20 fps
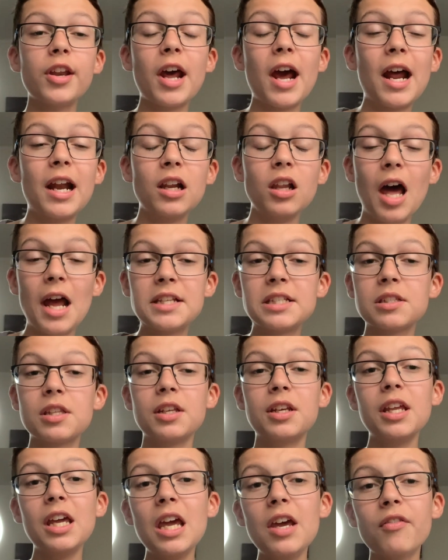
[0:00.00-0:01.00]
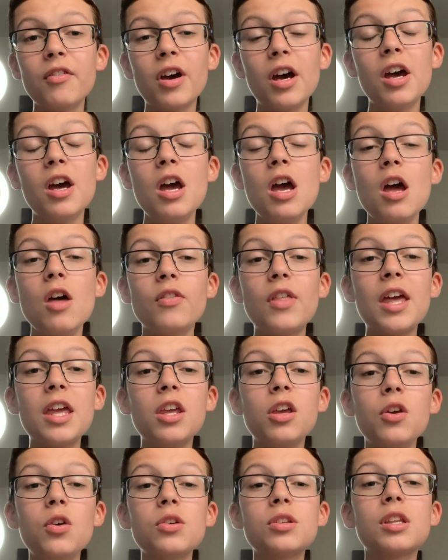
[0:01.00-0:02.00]
and lighter than ever, they
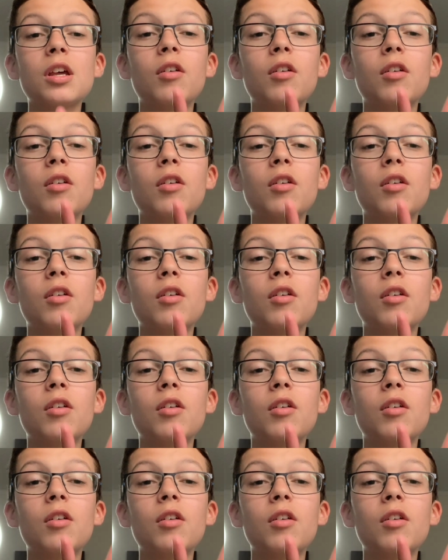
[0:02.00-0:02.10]
used